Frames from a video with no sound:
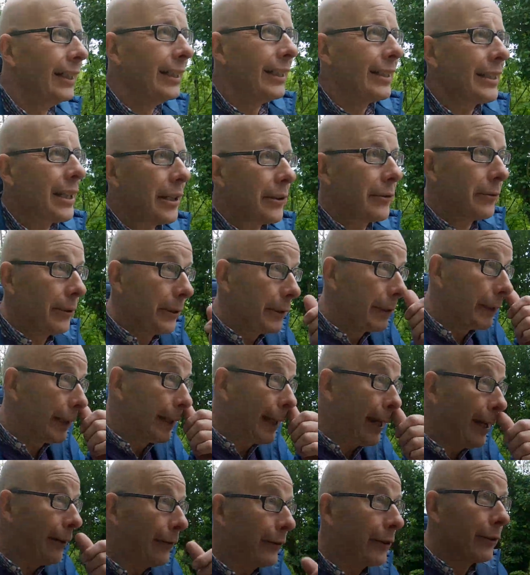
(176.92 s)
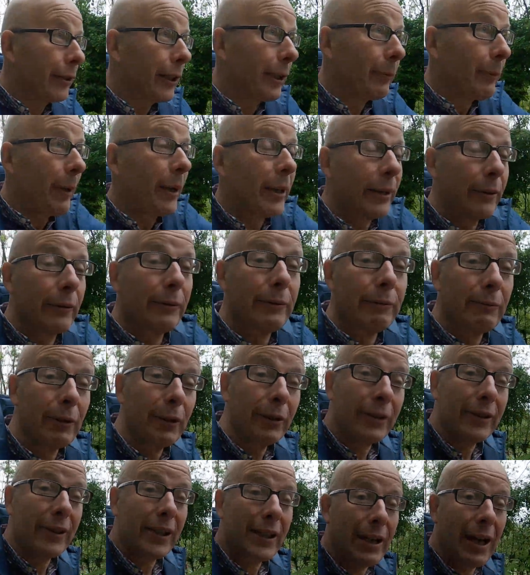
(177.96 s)
So I'm going to carry on up here and we'll
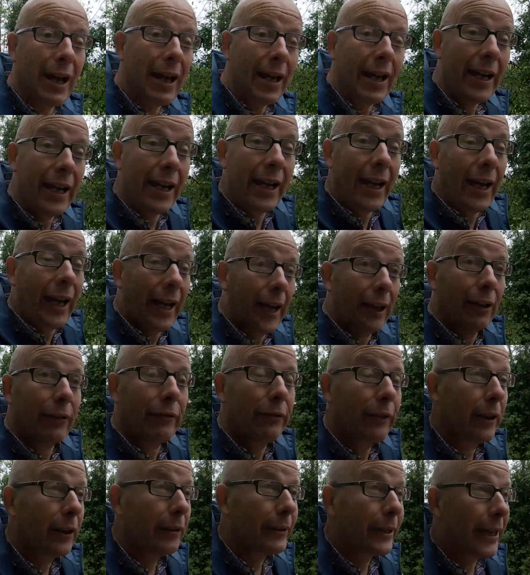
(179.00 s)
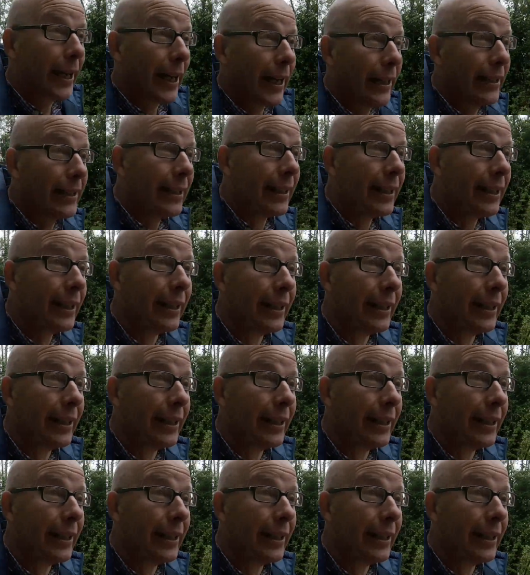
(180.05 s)
see how far we get.